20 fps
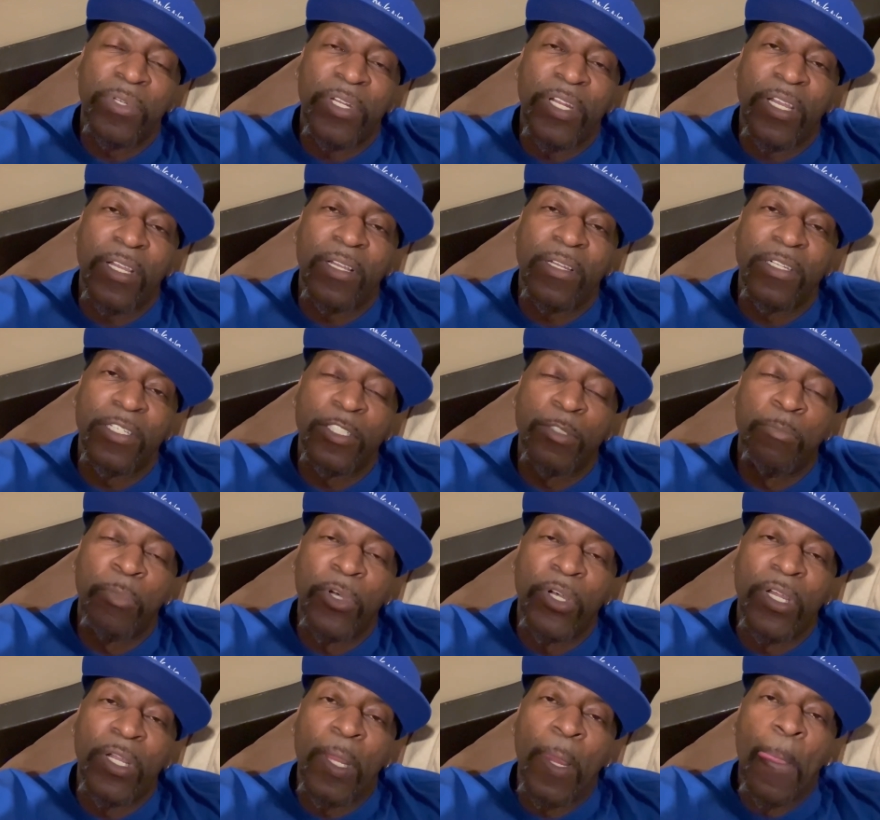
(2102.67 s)
ridiculous,
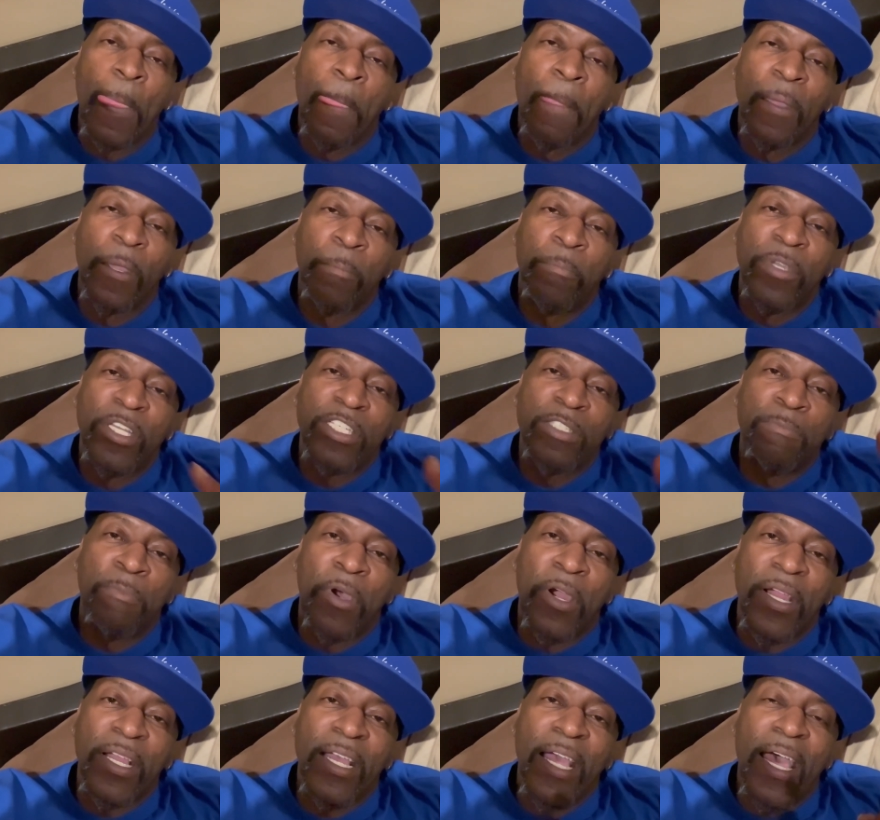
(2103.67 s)
but be
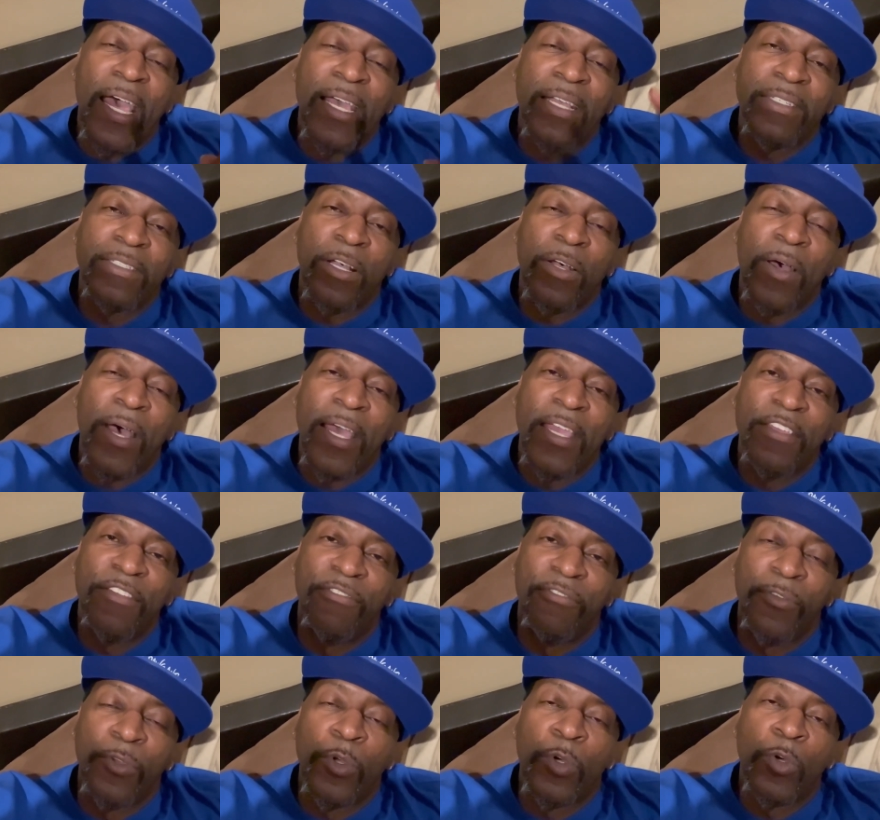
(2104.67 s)
smart guys on how you
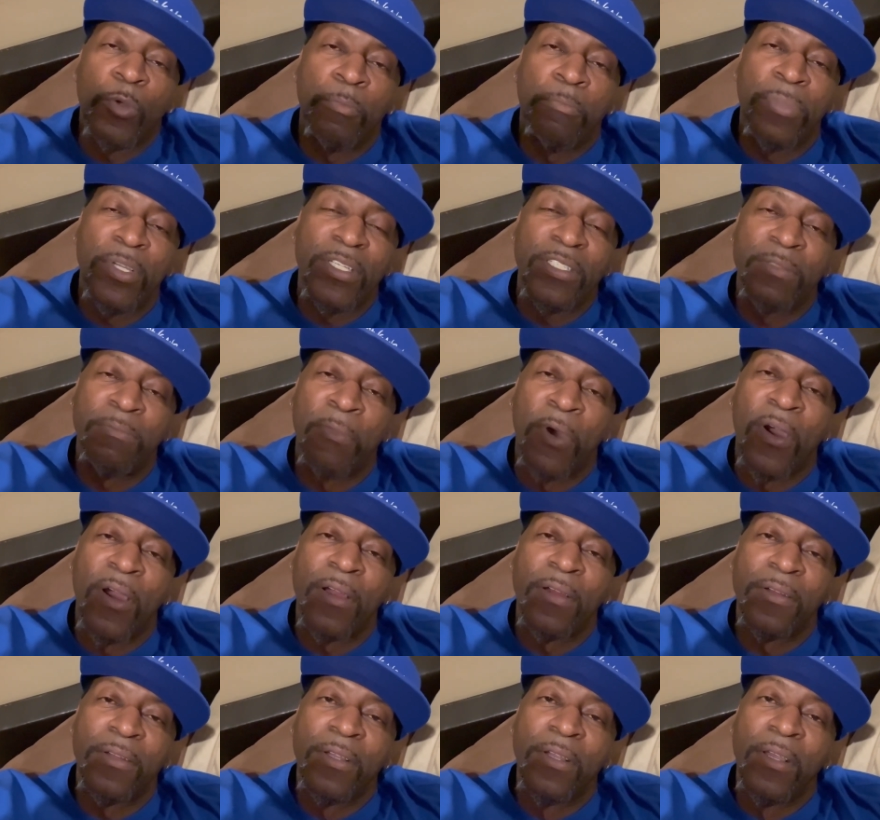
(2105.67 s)
feel be smart
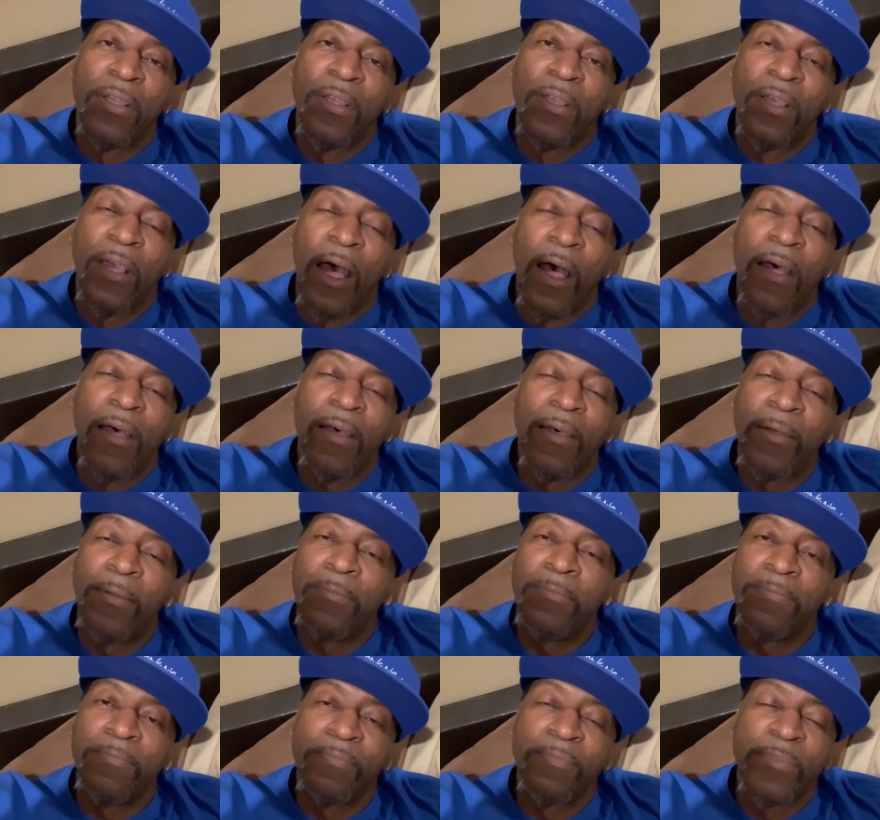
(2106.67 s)

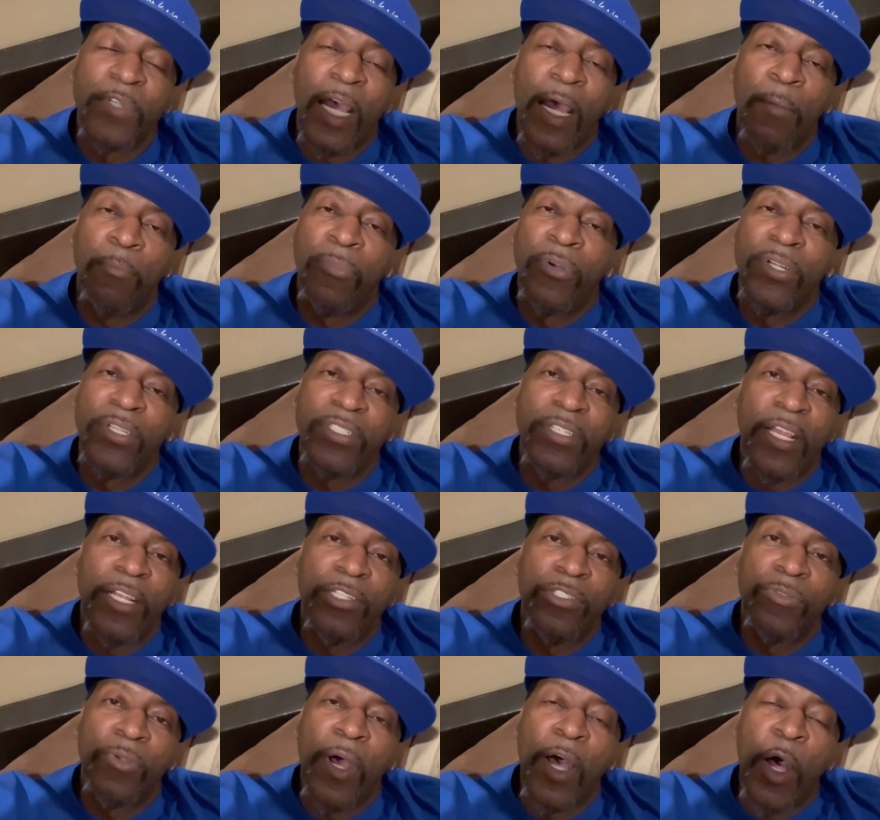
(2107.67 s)
um, i
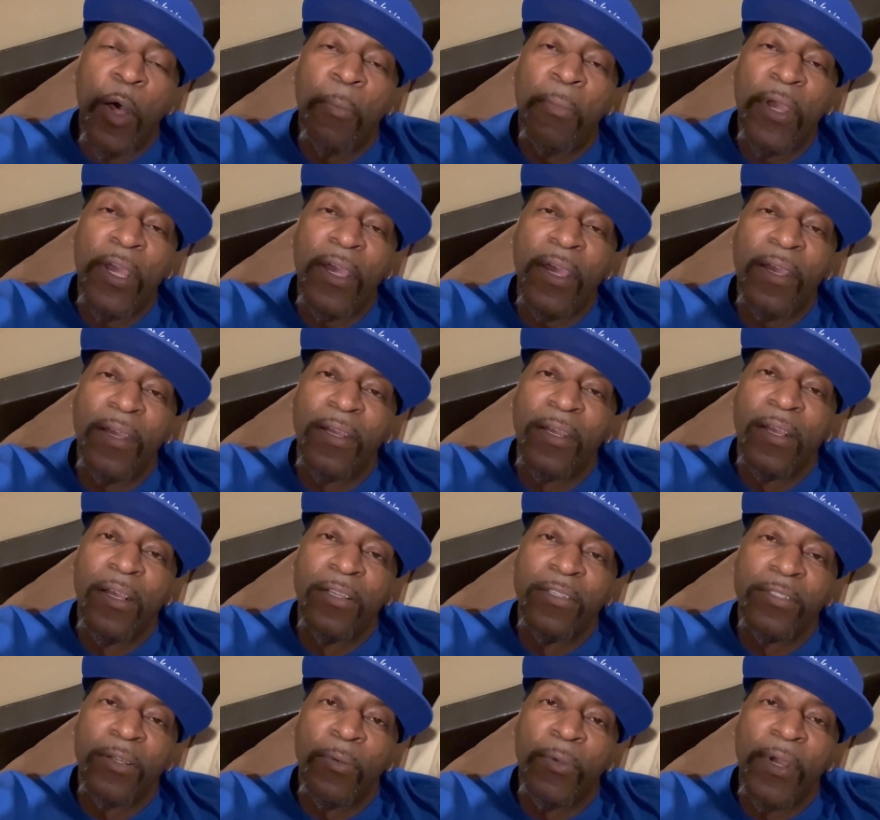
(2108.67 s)
appreciate you all man
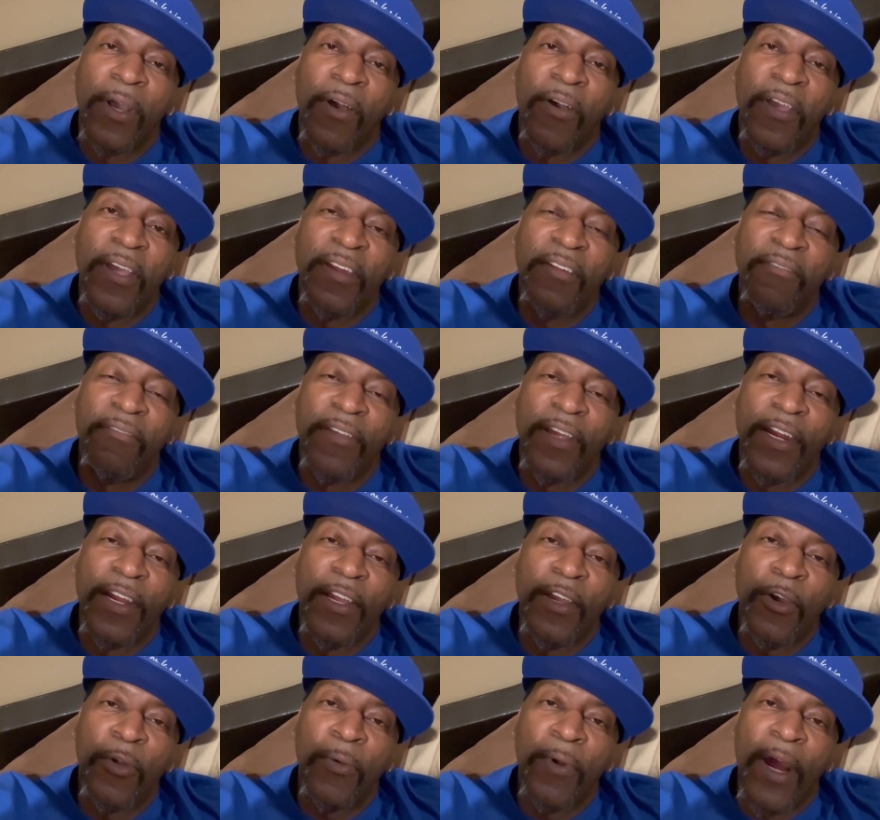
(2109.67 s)
so we're gonna end the
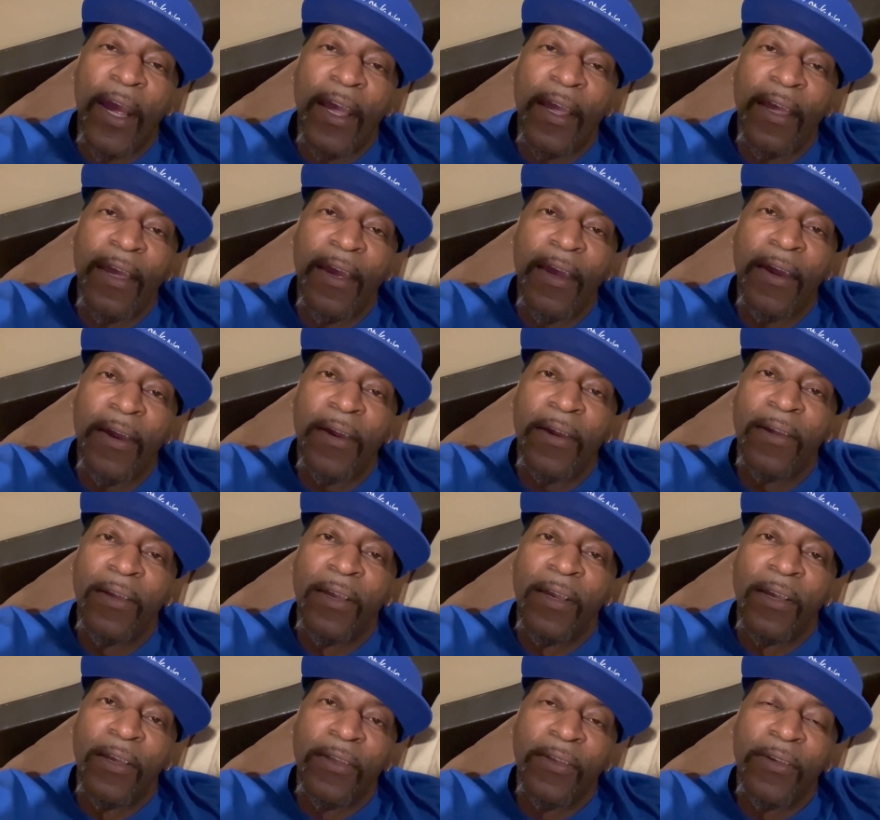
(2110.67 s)
video right here.
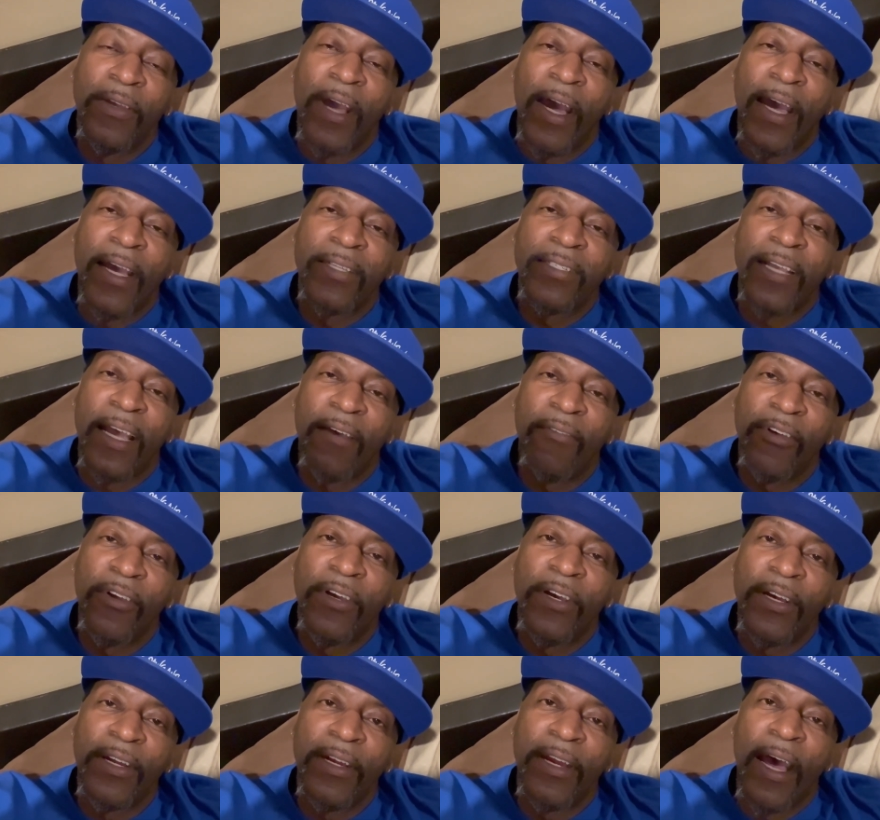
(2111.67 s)
You guys have
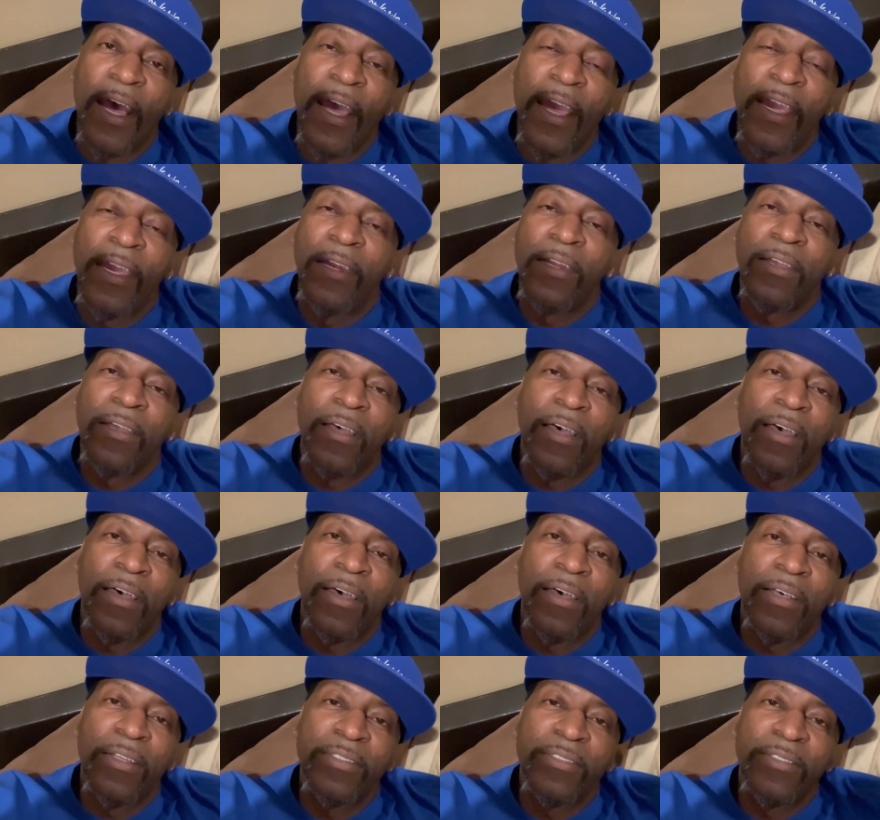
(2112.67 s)
a good night.
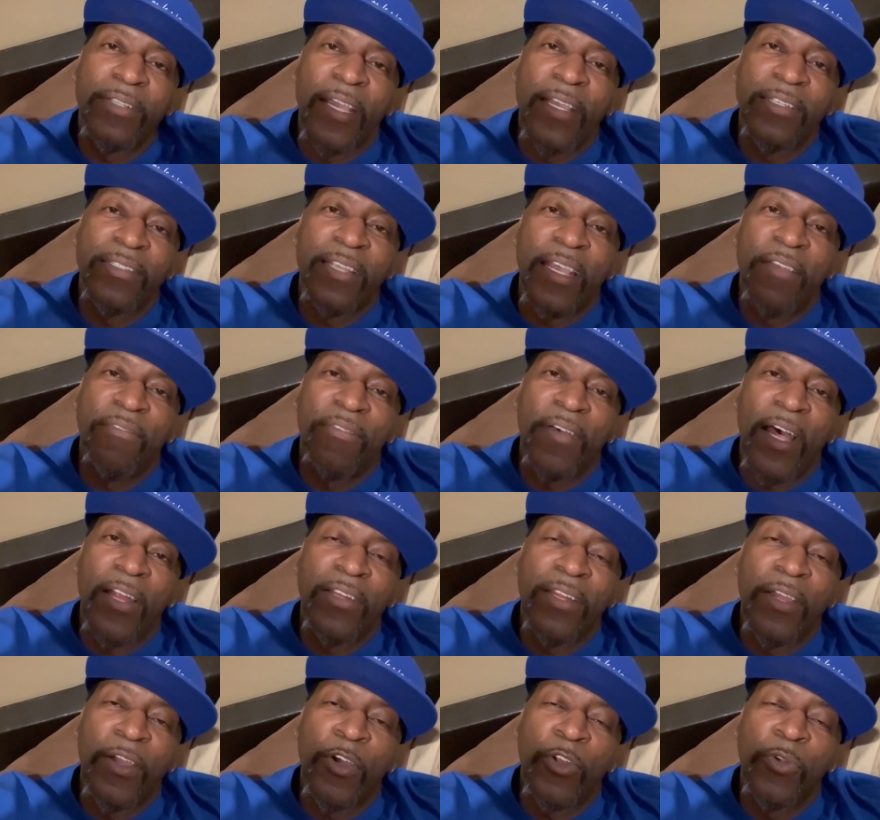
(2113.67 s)
Uh, stay safe
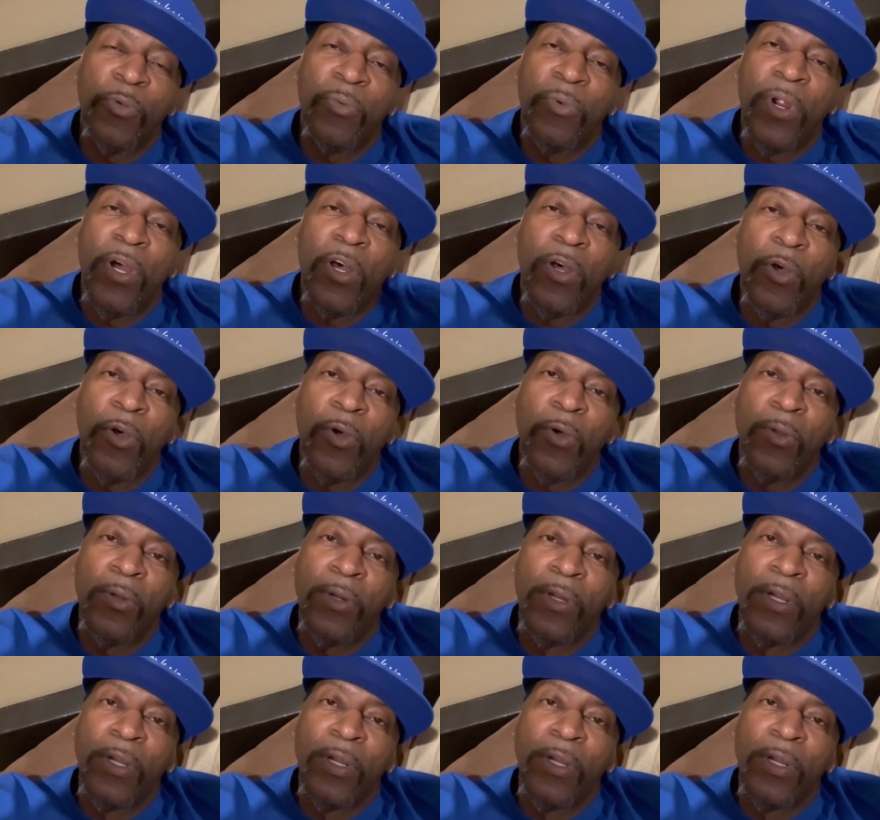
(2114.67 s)
out there on the road.